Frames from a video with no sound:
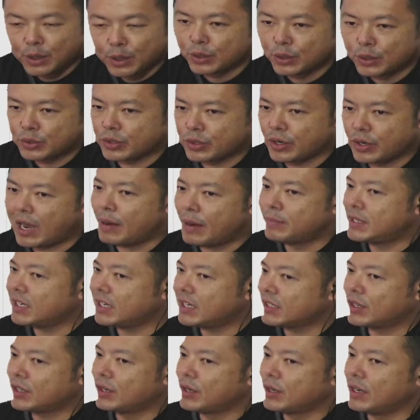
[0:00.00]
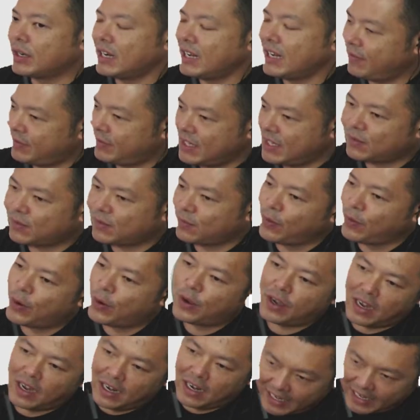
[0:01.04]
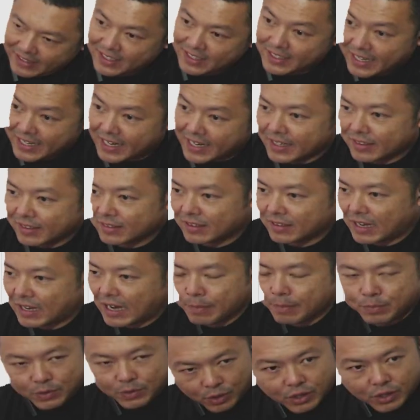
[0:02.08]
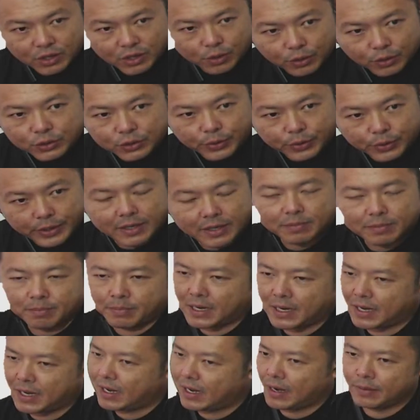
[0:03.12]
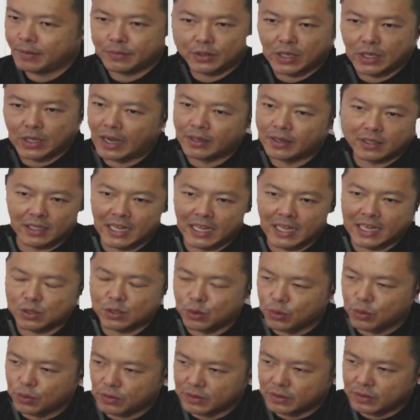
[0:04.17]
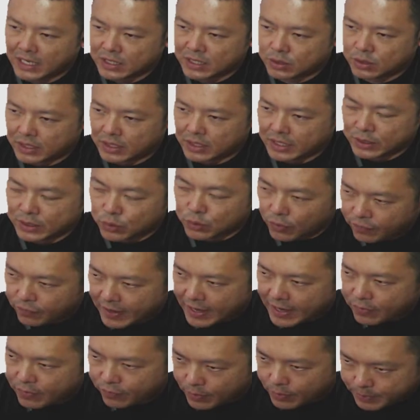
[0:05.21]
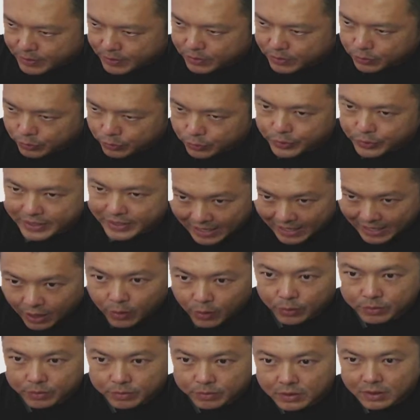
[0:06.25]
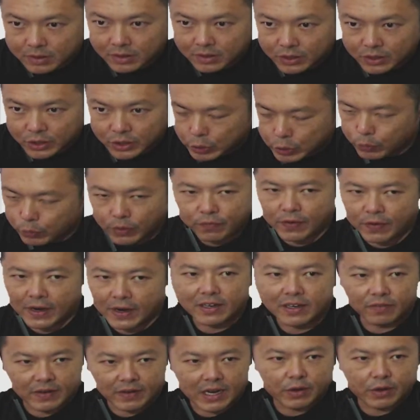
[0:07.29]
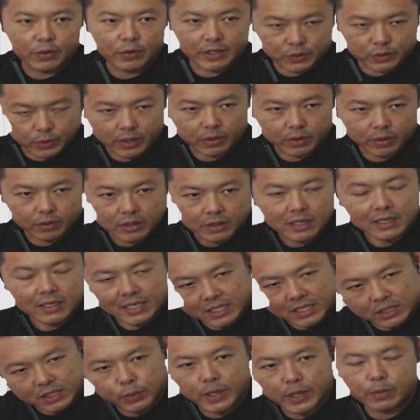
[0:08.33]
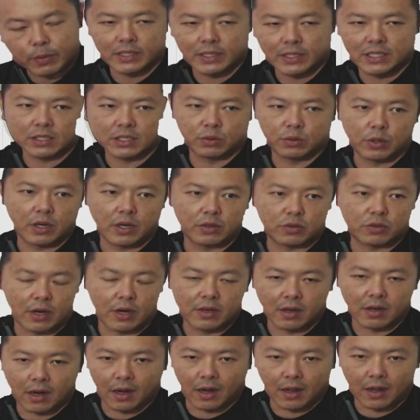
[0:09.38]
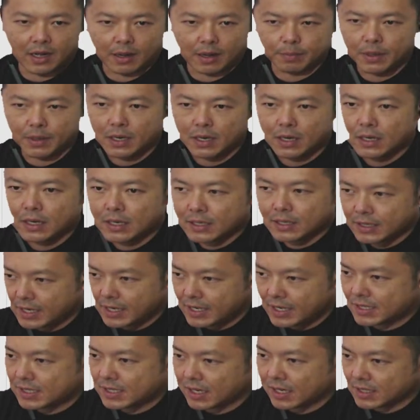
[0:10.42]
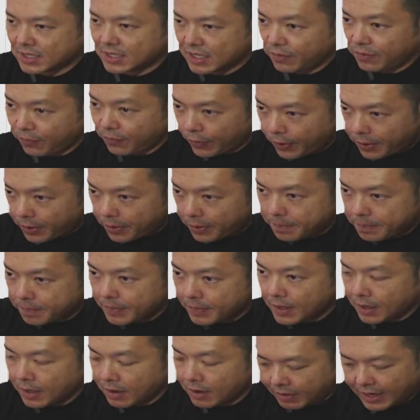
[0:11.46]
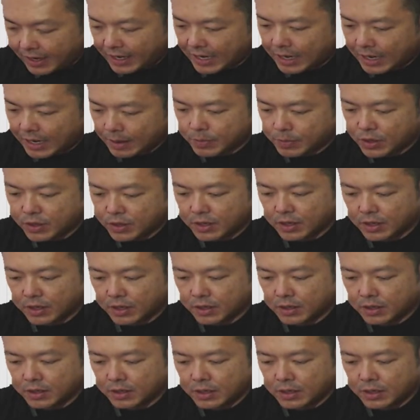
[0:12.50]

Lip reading: so I'm just gonna leave this for a later date. I'm gonna go through it, but there's no value for me to do it now. You won't find the value as well. This week we're just gonna try to clear up this C4, right? I'm gonna